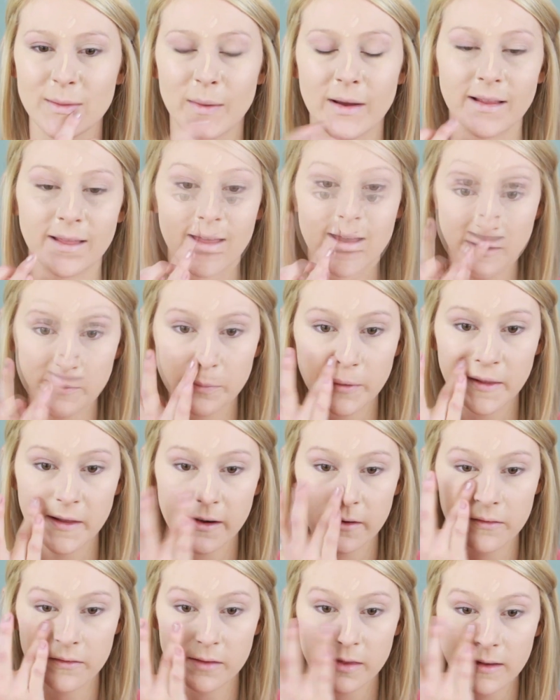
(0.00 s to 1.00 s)
my lip. Just
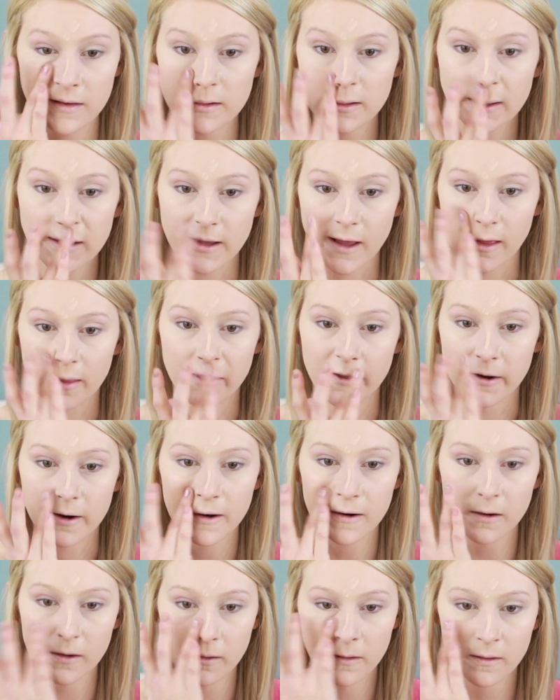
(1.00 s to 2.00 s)
blend everything
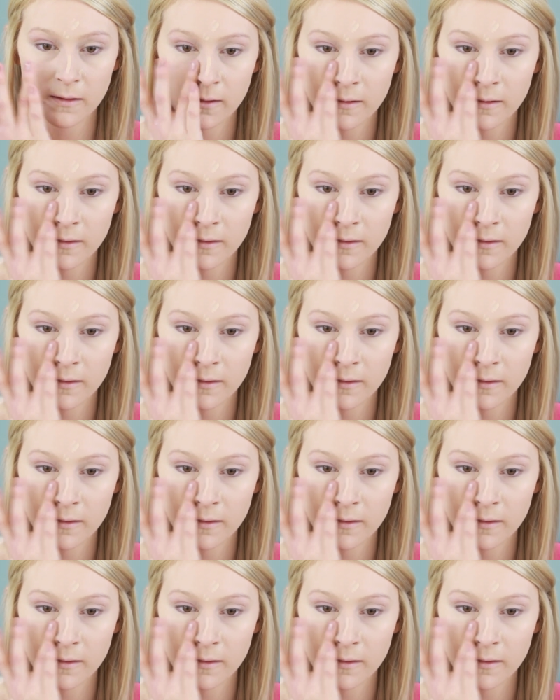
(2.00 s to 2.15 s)
together.